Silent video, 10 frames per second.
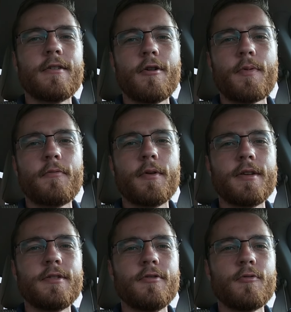Hope
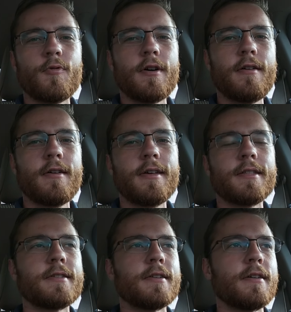everybody's doing well.
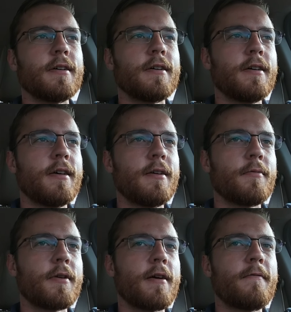It's
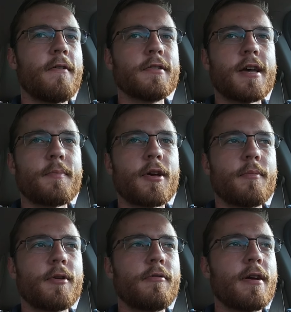we got fall time
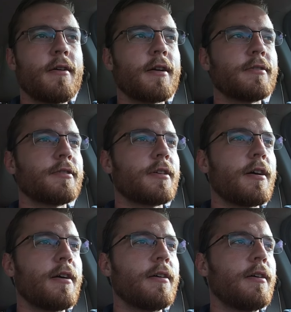coming around. I just
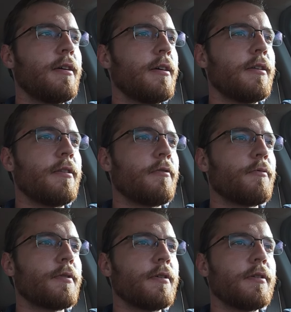got done
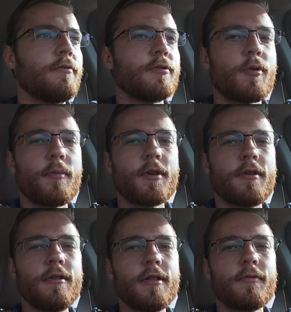with a Lewis
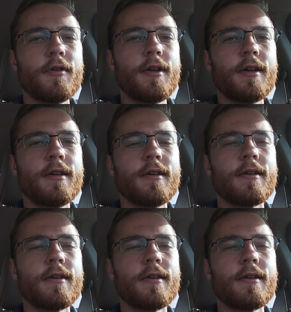barbecue delivery.